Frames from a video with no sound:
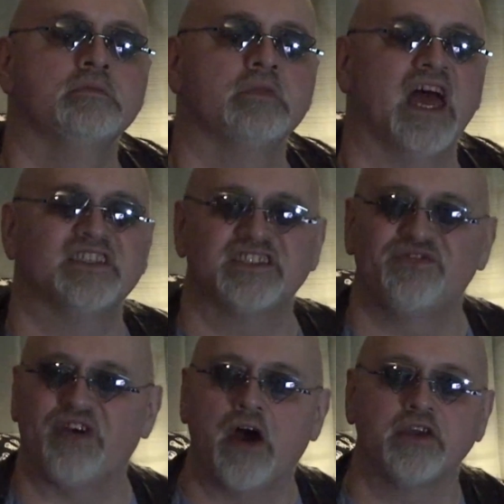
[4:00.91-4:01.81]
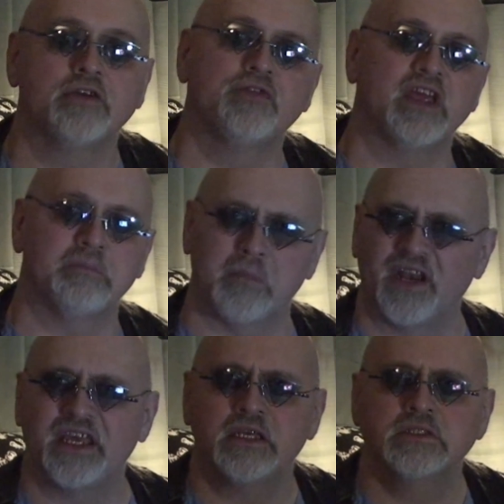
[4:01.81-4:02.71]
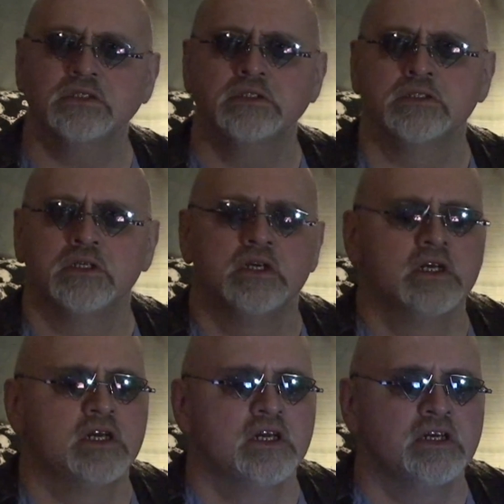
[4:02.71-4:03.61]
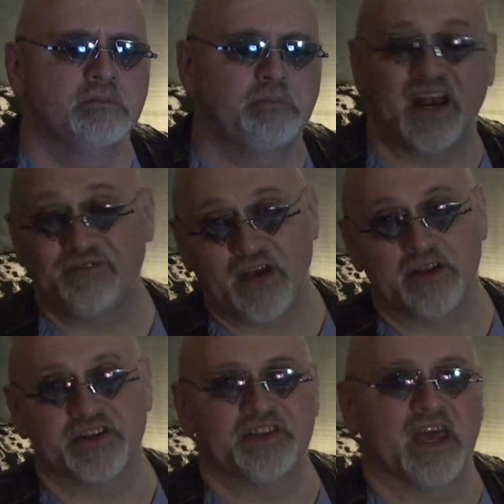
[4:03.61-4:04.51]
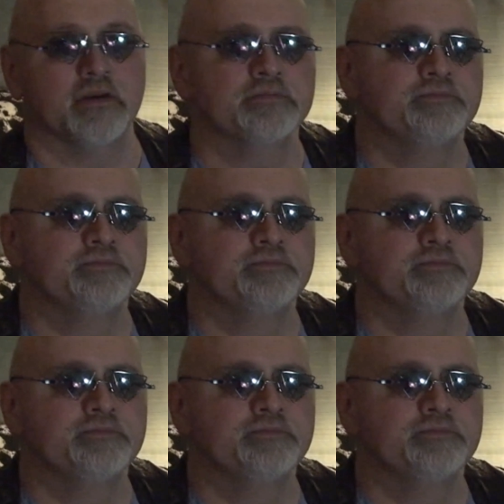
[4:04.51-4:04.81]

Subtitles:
as its value in money, but I failed at that.